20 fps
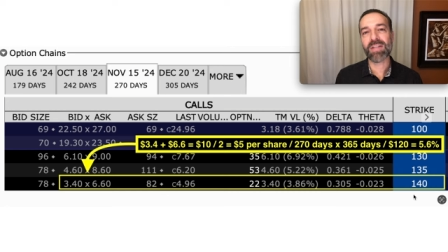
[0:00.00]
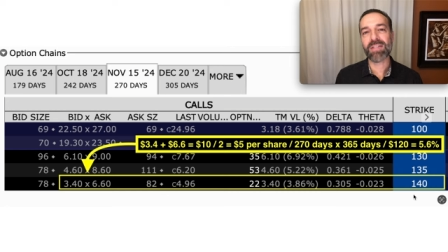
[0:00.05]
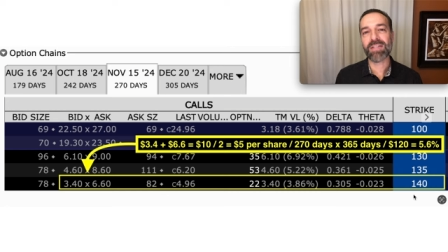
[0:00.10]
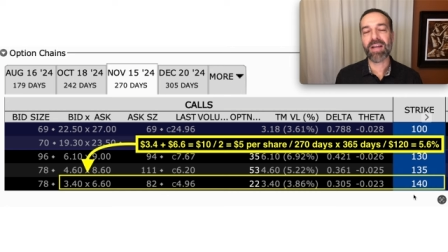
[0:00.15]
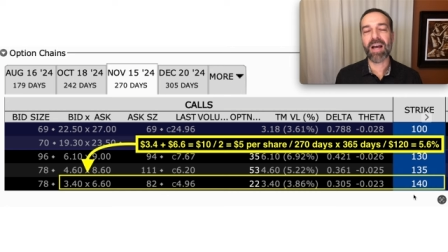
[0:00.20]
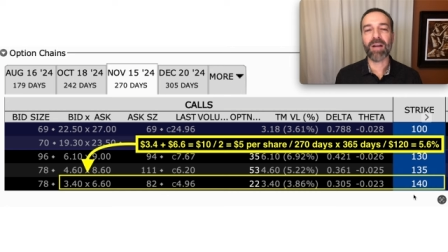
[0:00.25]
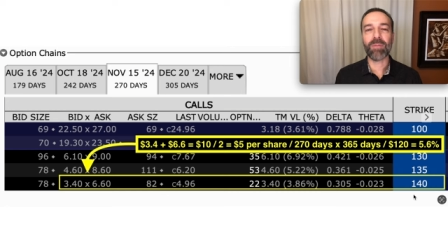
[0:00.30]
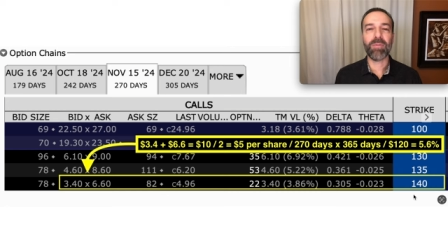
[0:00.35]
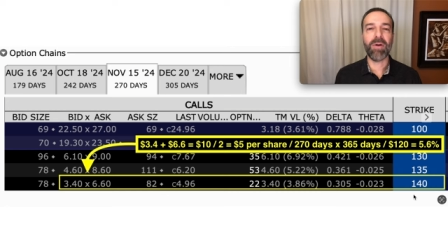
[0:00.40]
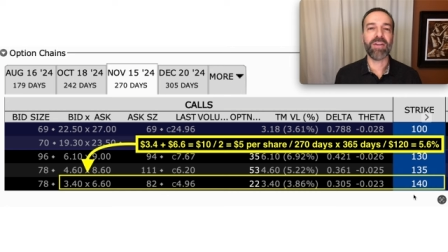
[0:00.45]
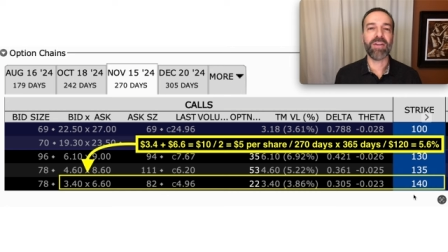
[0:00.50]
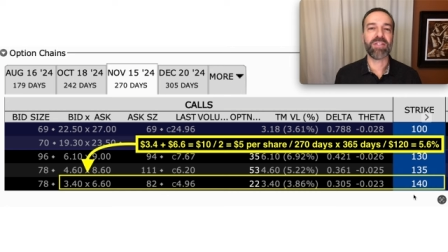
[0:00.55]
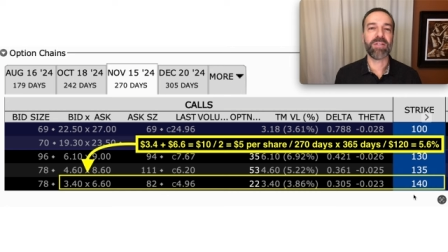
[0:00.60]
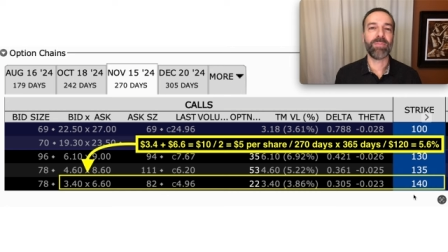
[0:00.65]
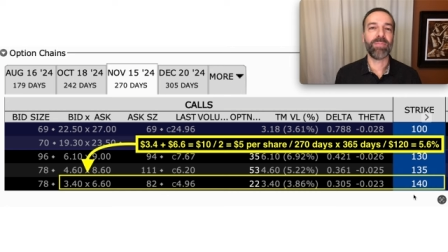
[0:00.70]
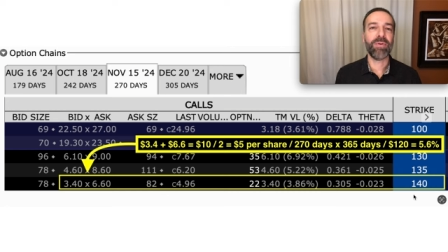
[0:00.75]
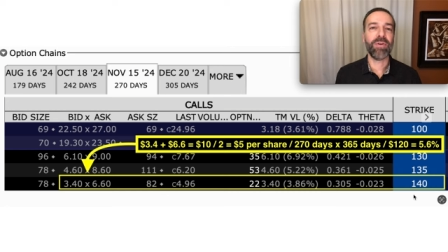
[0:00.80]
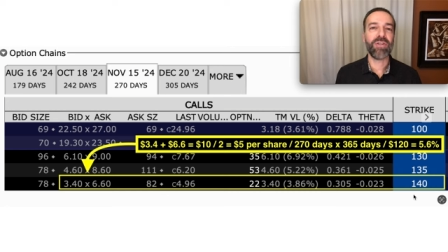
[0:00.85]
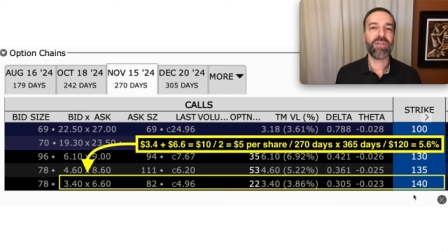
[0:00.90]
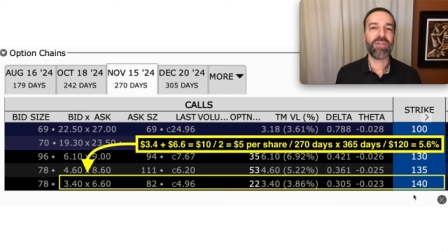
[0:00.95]
stock price
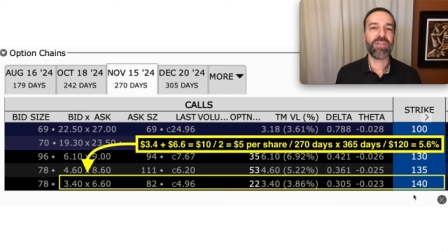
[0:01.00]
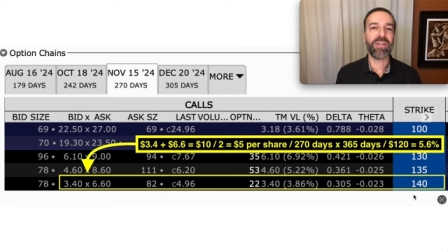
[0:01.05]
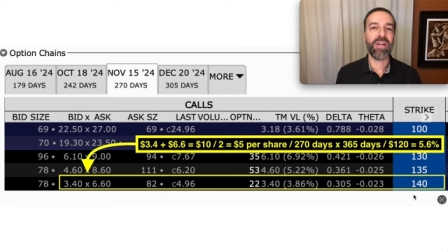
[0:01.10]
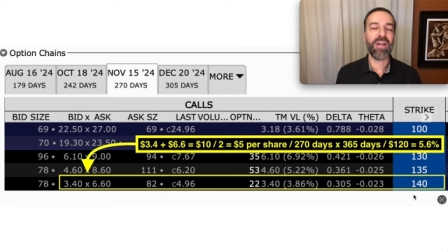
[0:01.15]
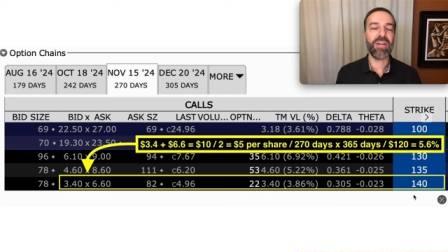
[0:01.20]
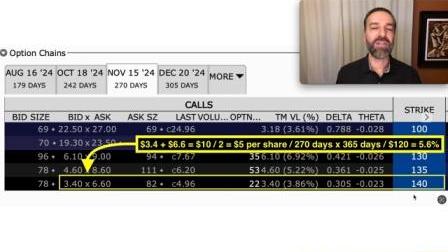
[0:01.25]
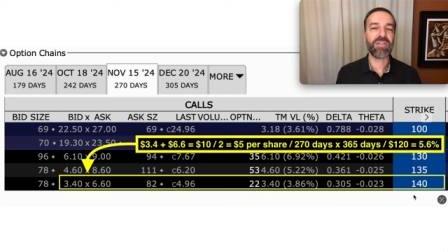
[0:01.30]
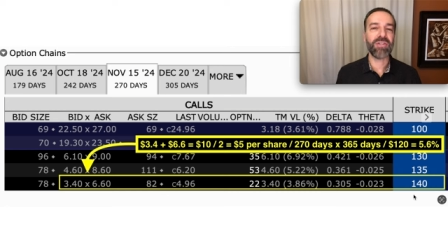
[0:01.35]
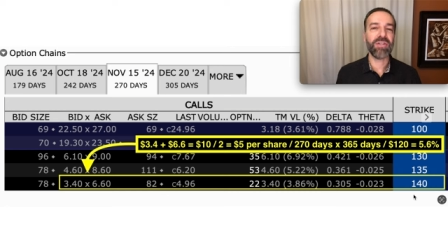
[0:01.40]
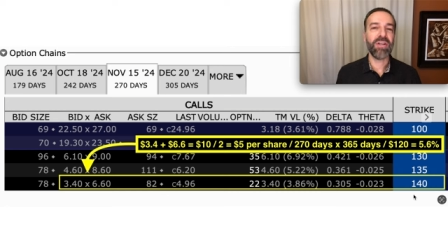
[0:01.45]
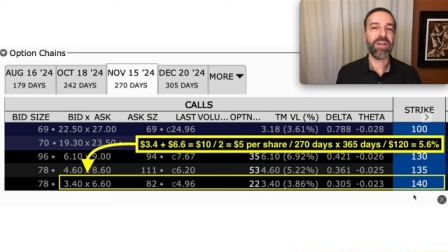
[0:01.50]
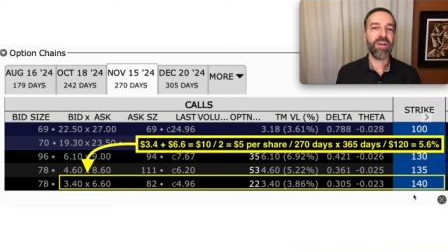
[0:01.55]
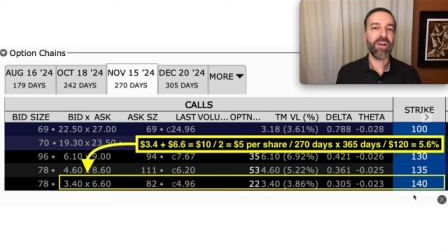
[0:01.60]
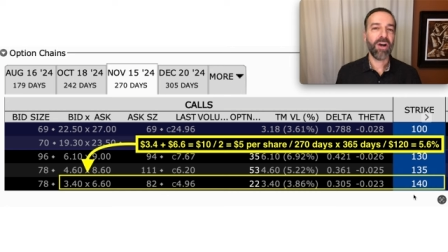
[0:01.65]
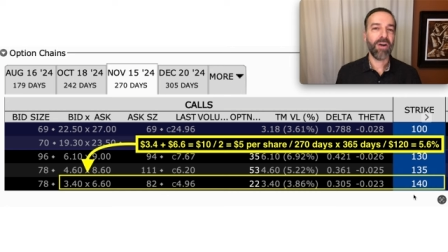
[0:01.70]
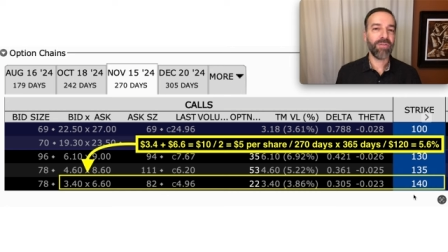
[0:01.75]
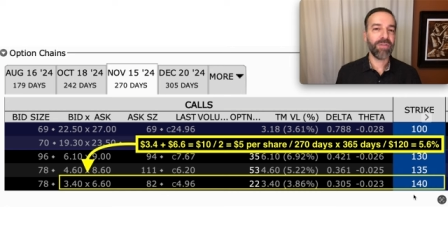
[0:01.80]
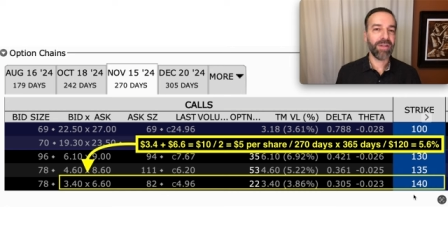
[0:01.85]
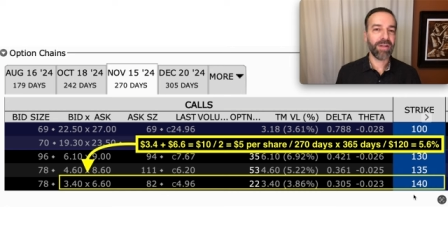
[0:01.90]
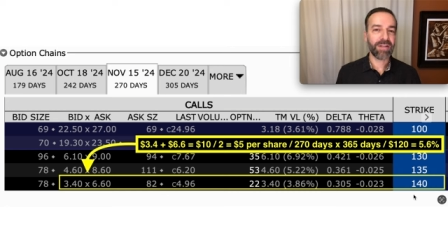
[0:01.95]
appreciation
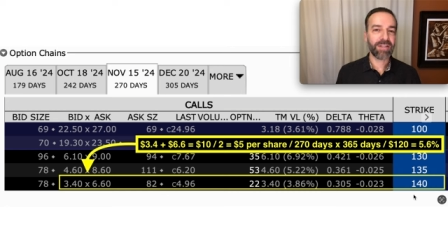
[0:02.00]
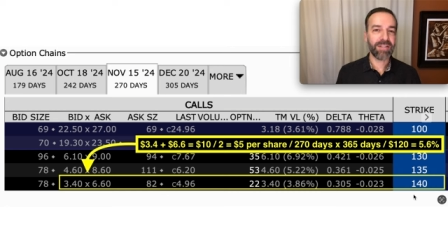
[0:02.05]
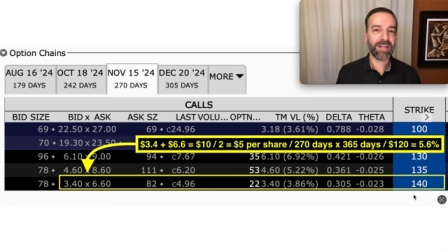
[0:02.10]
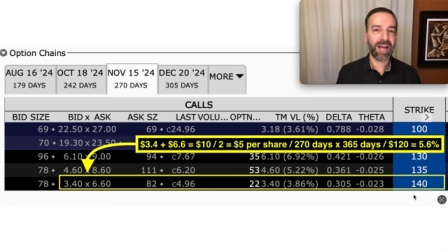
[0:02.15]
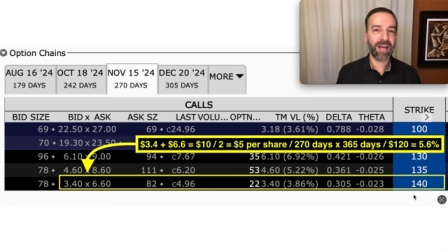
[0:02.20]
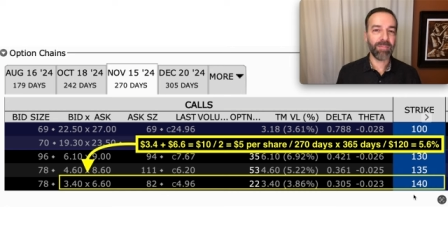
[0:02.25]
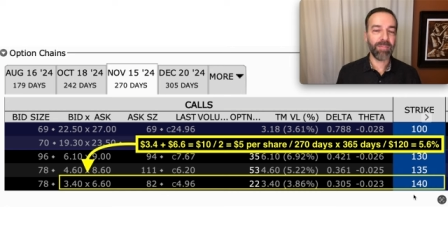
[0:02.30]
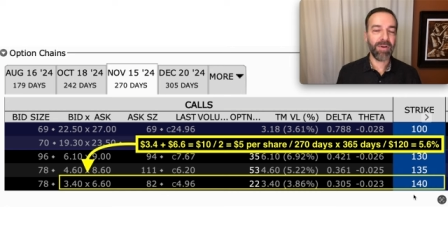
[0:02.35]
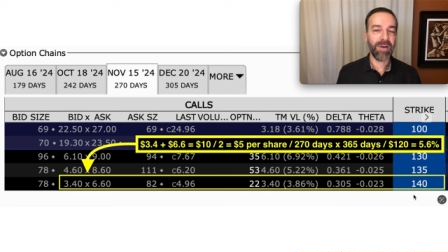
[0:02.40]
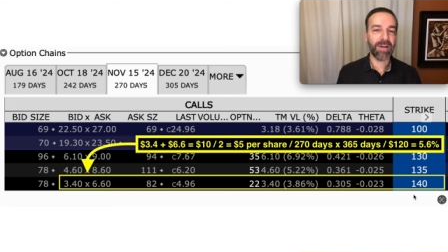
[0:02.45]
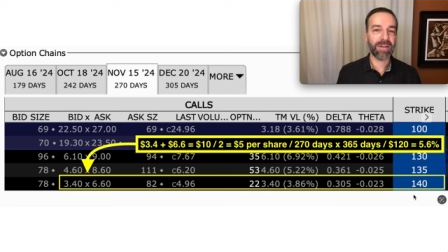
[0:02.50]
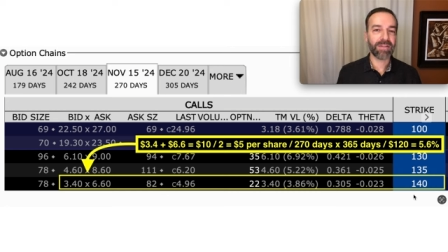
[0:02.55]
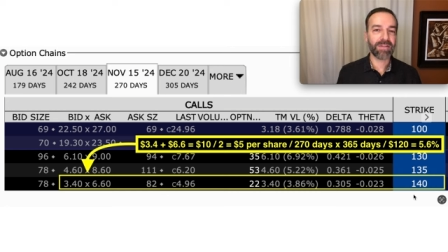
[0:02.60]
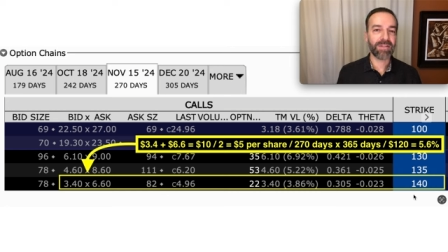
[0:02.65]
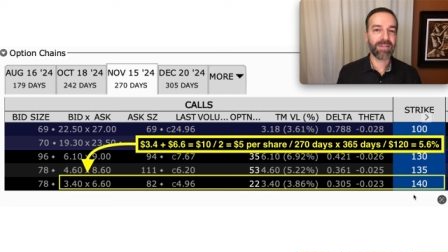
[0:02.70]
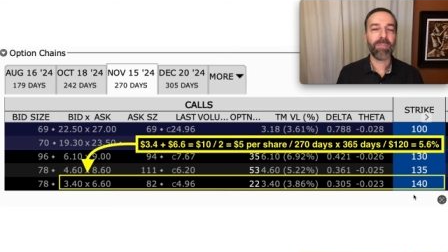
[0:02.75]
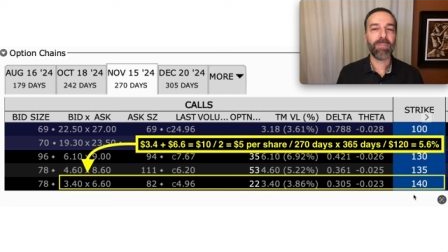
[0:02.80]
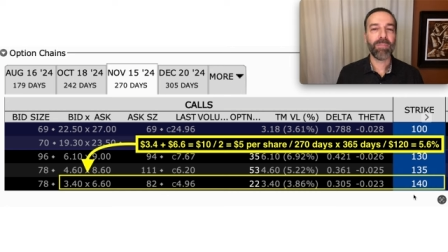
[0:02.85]
over the next 9 months.